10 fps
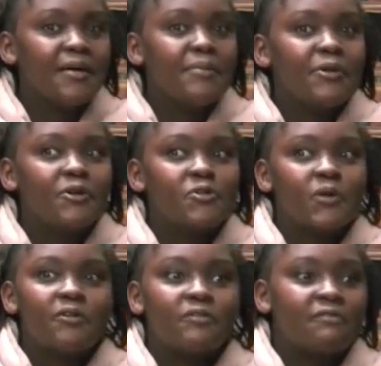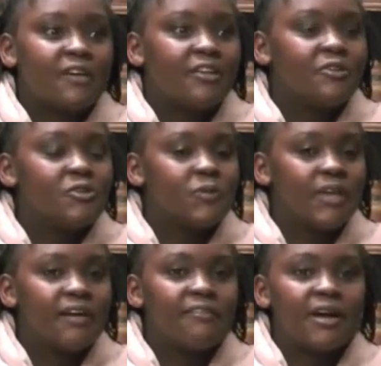because one of the values
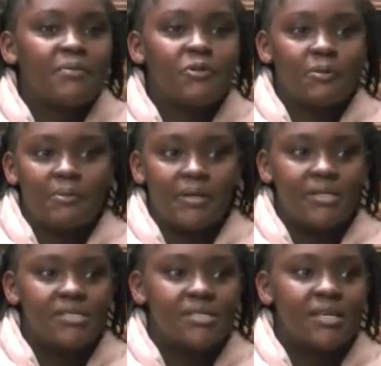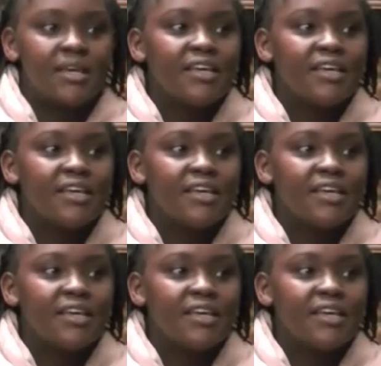we have come to embrace